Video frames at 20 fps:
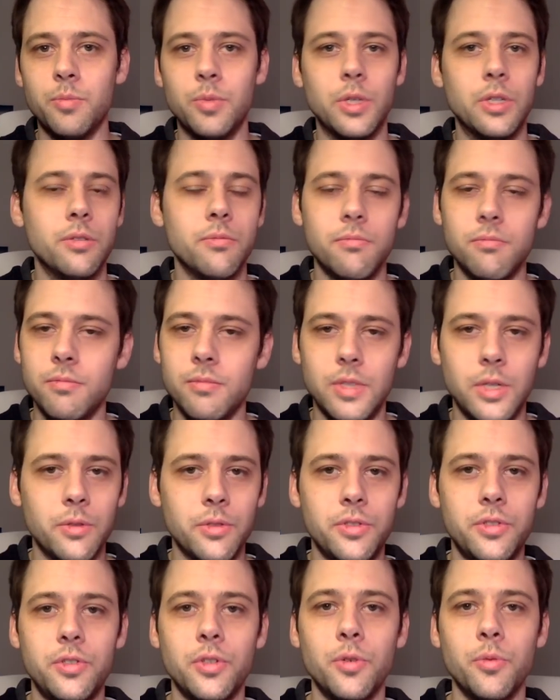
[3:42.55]
but there
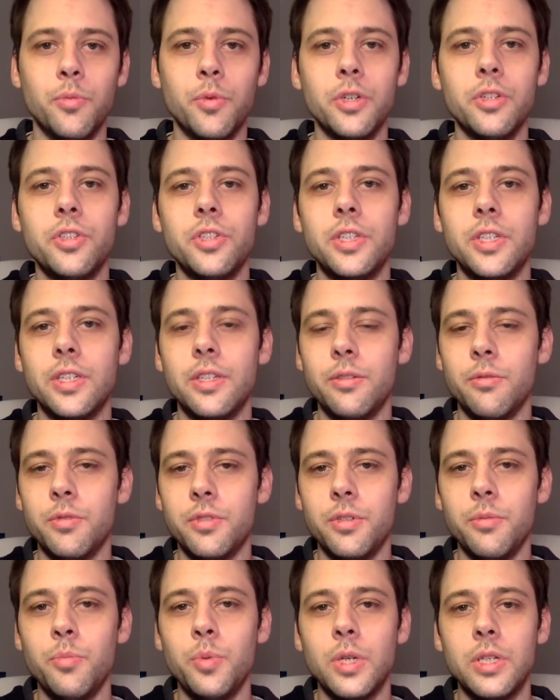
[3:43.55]
was so much that it
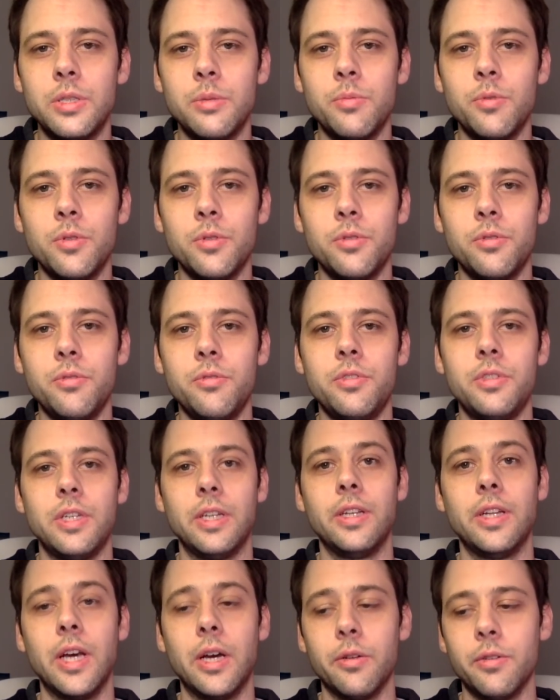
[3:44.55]
was impossible to
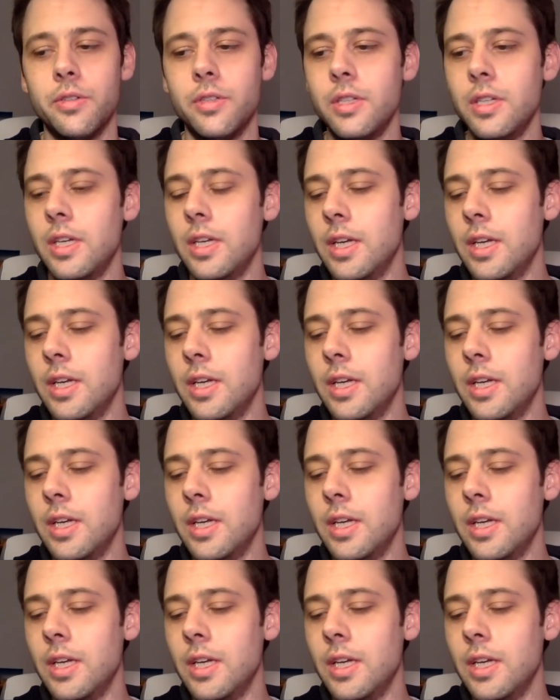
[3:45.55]
stand out.